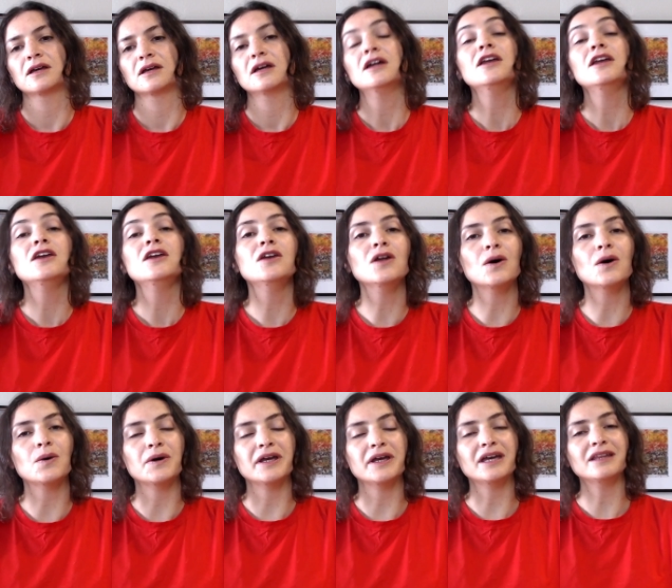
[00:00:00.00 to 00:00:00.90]

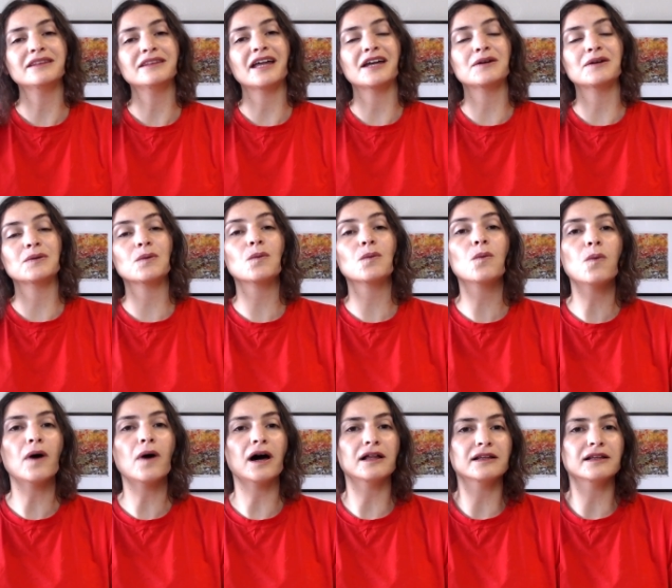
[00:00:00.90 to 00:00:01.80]
noting that
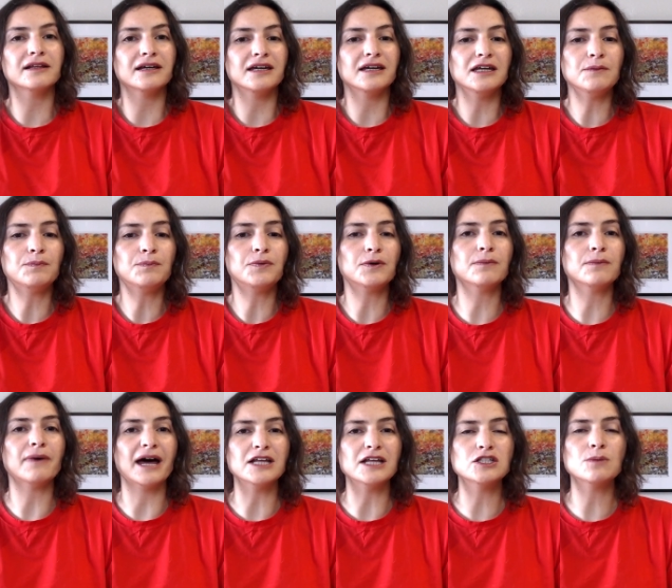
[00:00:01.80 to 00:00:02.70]
while it
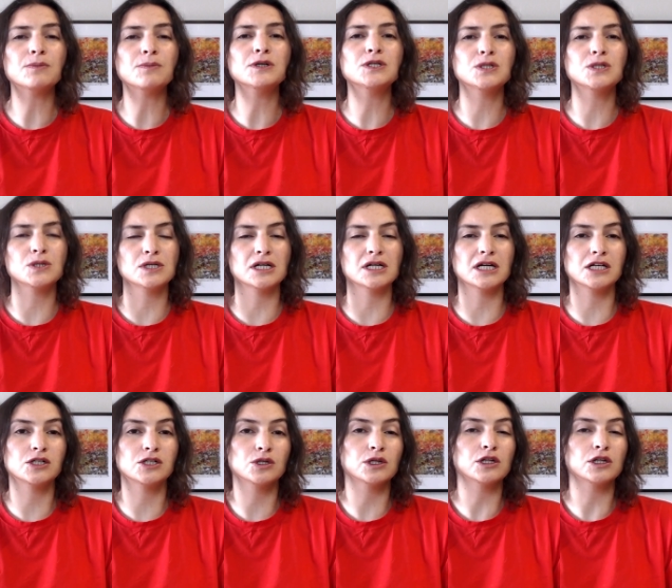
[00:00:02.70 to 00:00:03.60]
provides opportunity
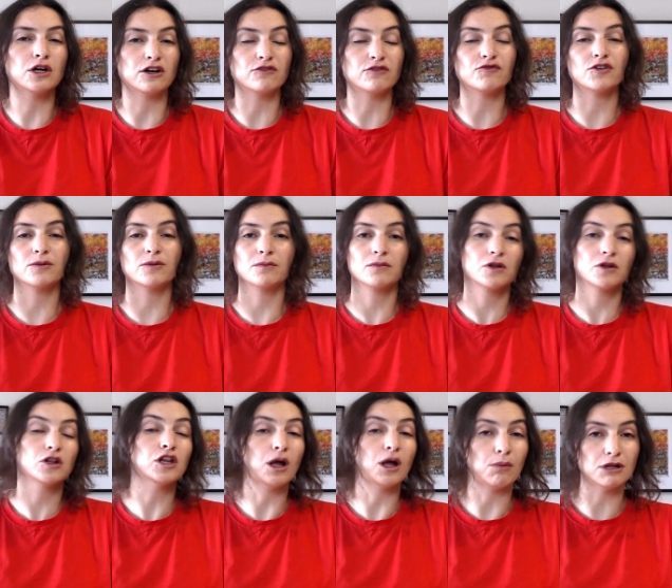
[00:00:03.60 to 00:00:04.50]
to learn from
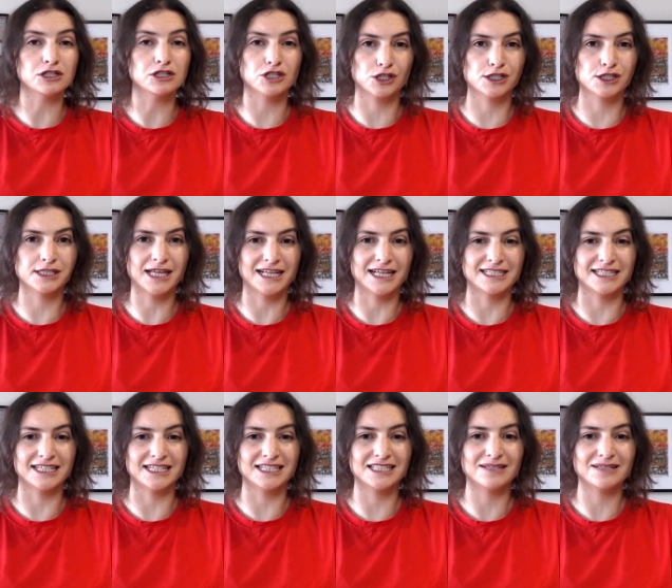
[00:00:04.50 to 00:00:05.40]
global
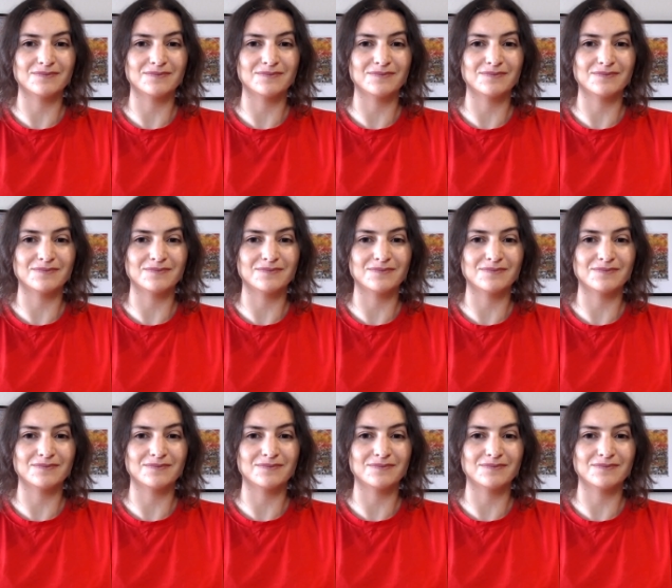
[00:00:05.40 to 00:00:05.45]
successes,